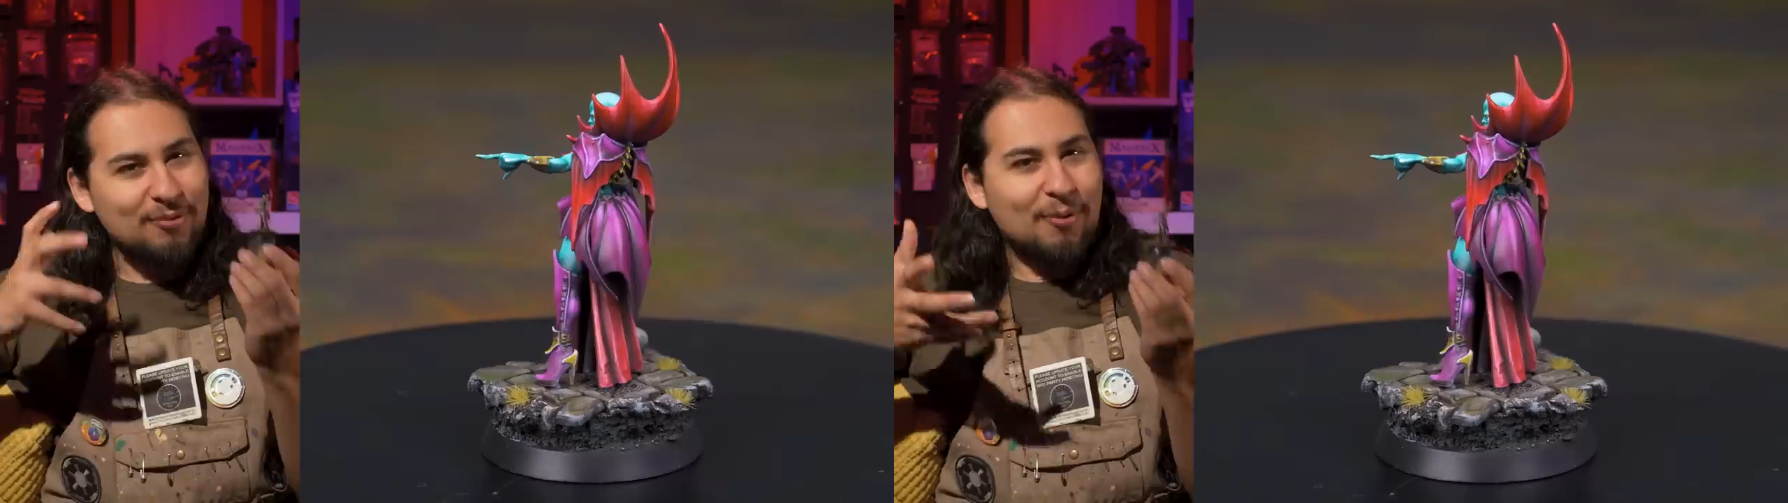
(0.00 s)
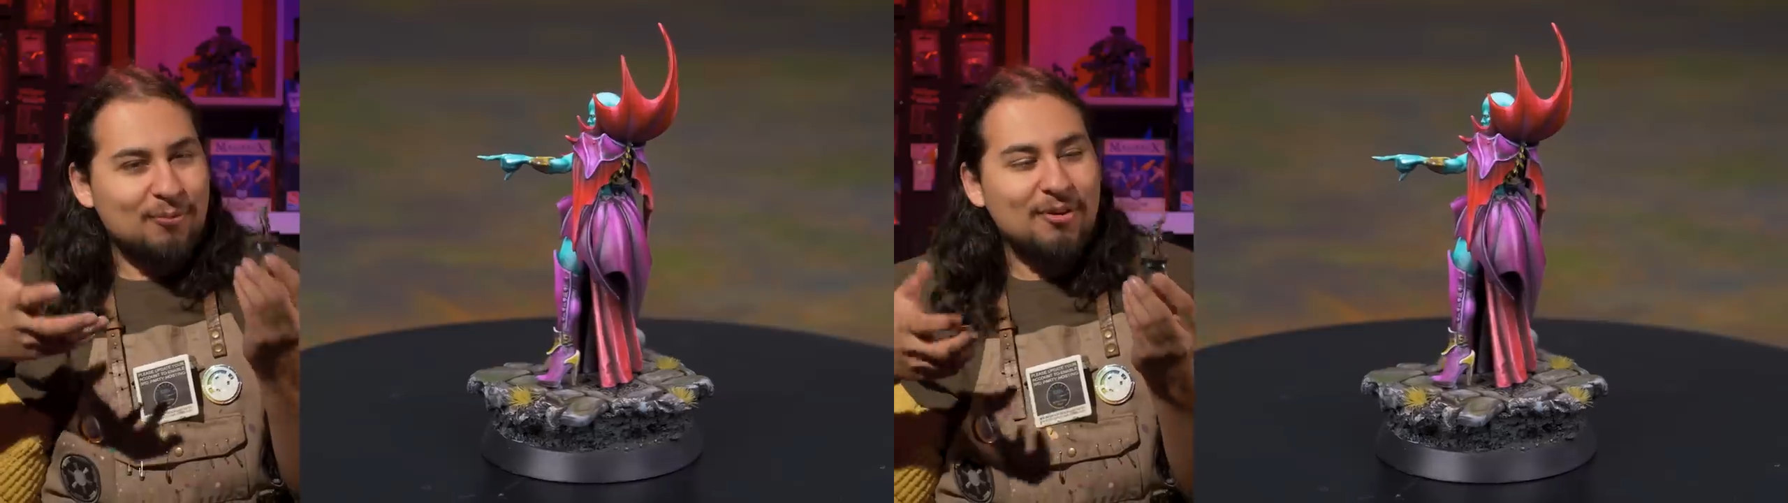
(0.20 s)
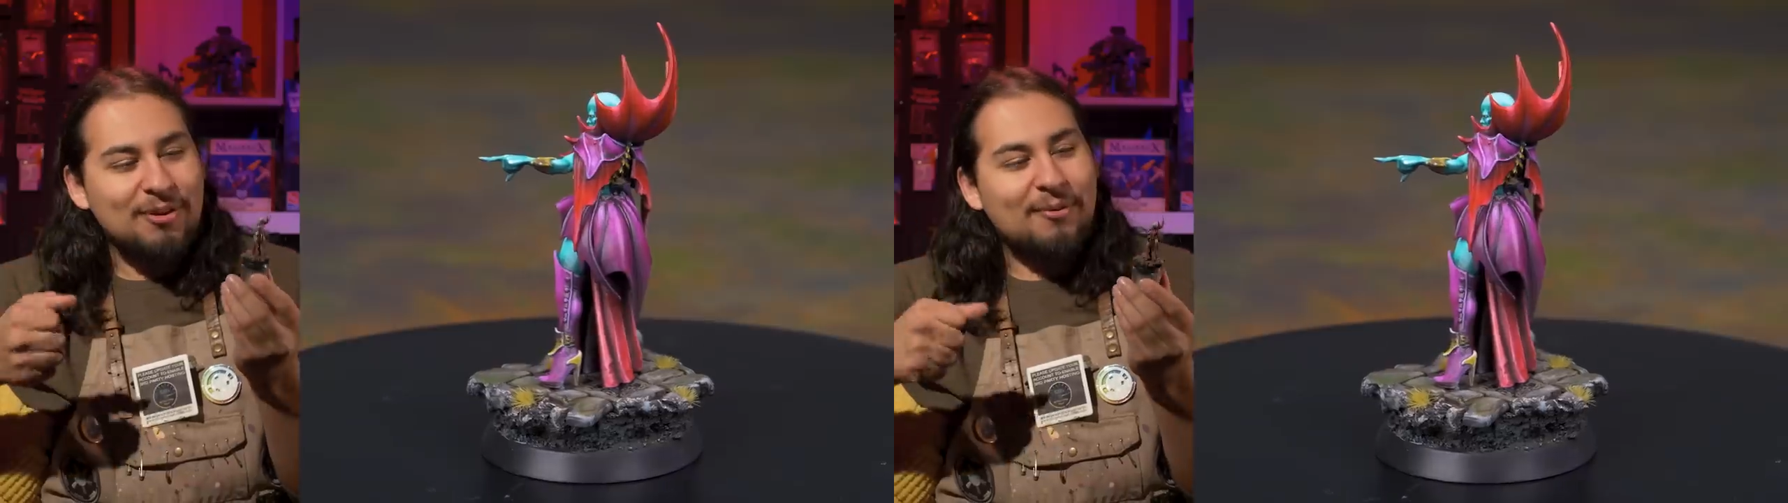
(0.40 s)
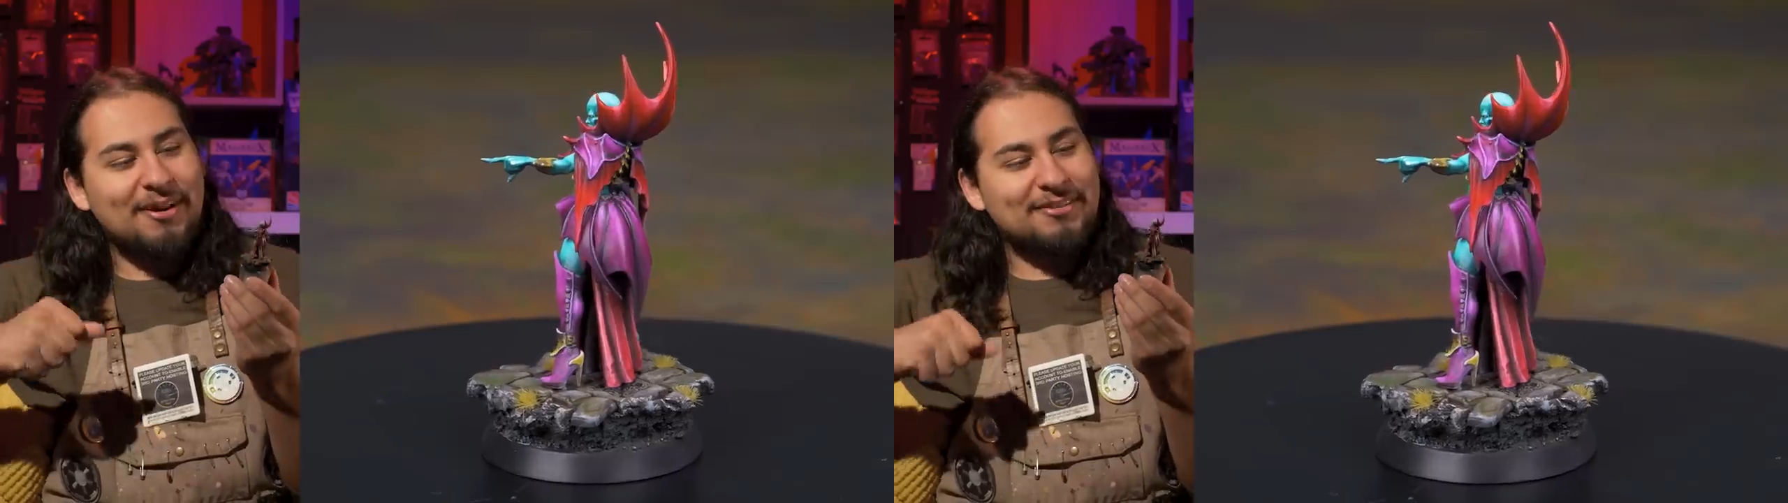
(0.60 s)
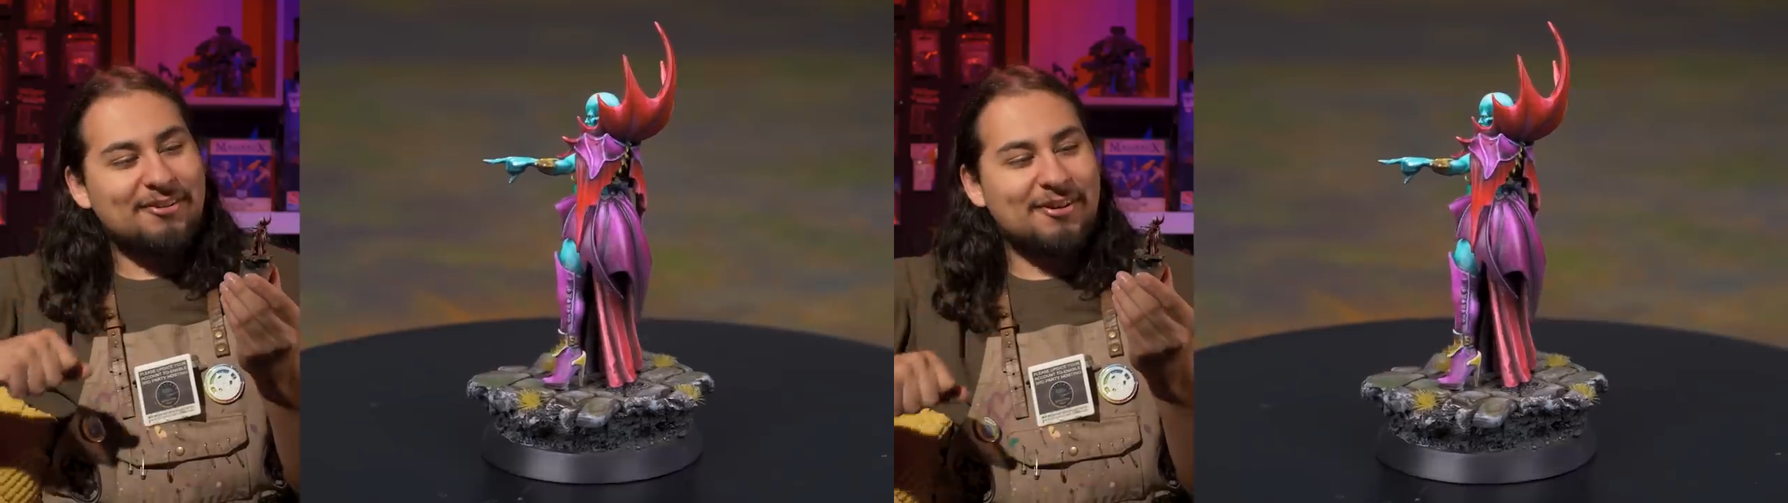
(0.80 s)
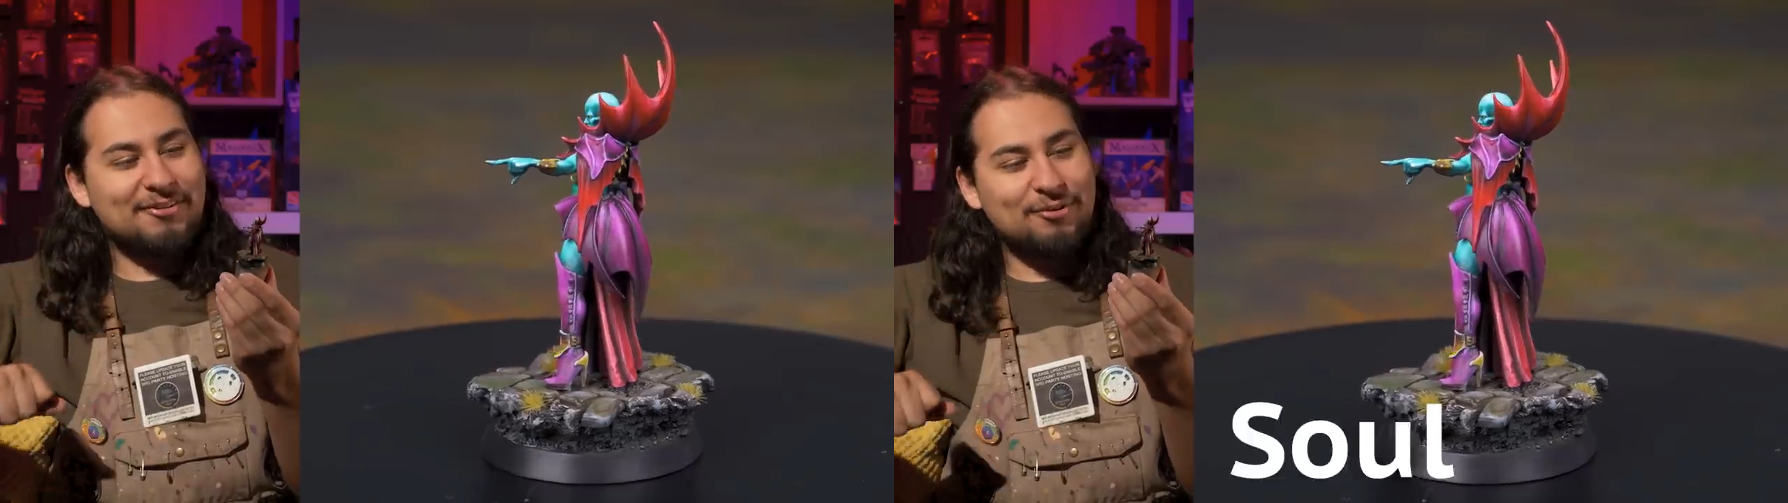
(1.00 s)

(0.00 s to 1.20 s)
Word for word: do I really want to start a